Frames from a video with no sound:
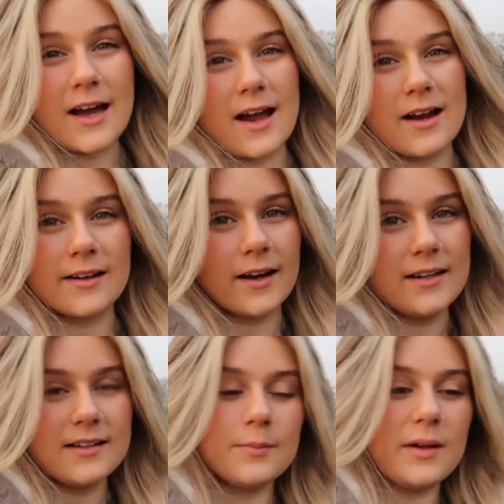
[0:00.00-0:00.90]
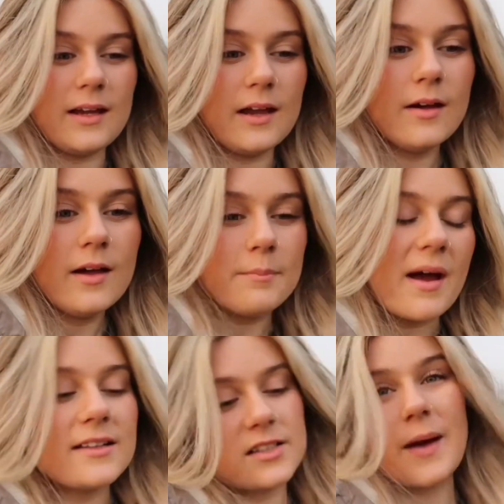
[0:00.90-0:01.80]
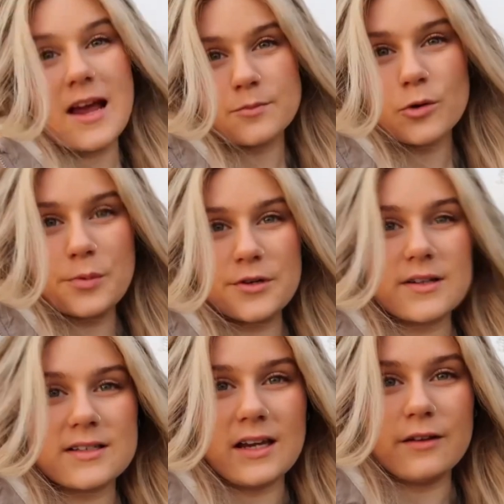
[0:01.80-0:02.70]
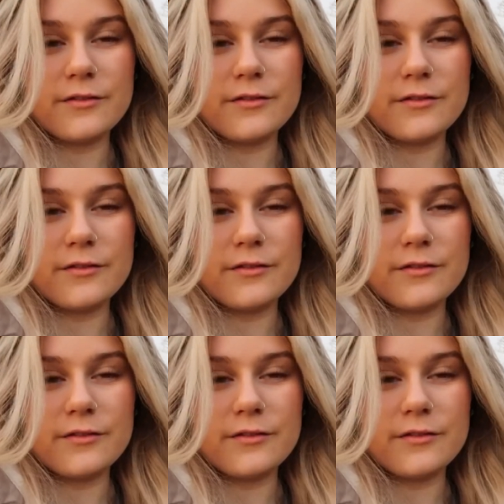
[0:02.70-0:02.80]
and I need to be make the space more productive